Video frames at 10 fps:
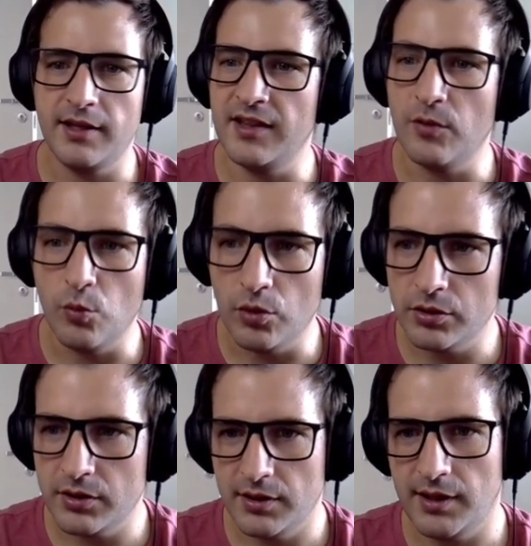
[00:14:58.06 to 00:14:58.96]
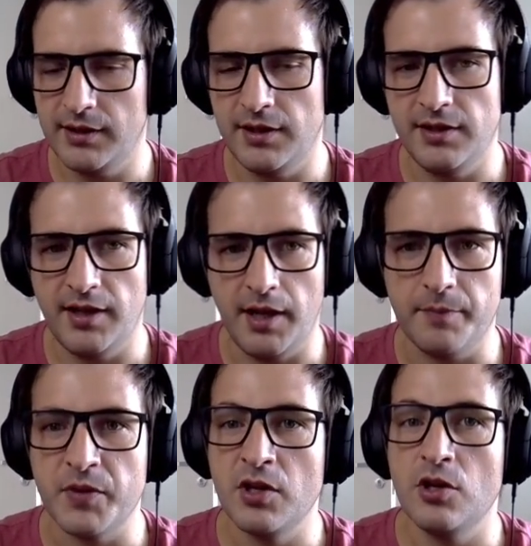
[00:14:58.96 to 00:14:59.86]
didn't want that in the name.
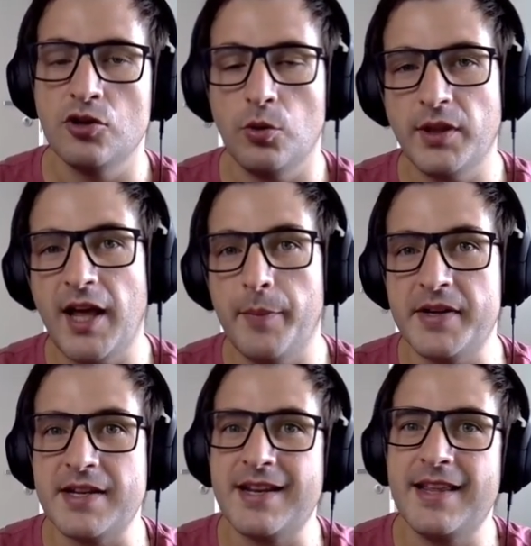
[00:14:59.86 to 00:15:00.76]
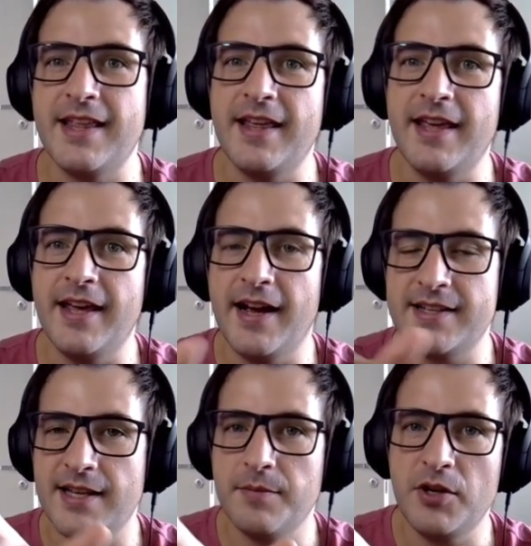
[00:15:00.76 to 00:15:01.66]
So what happened?
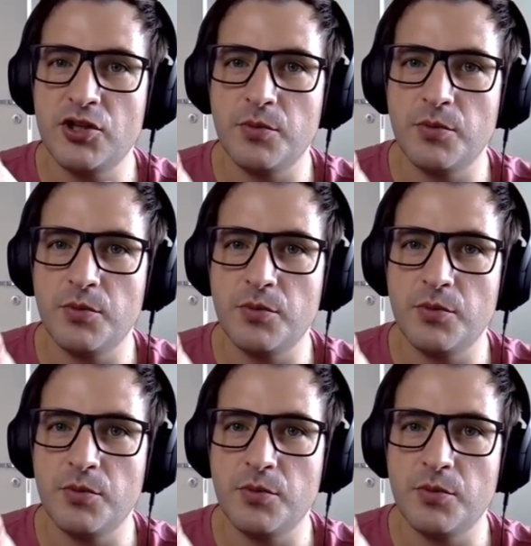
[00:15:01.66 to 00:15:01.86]
As I mentioned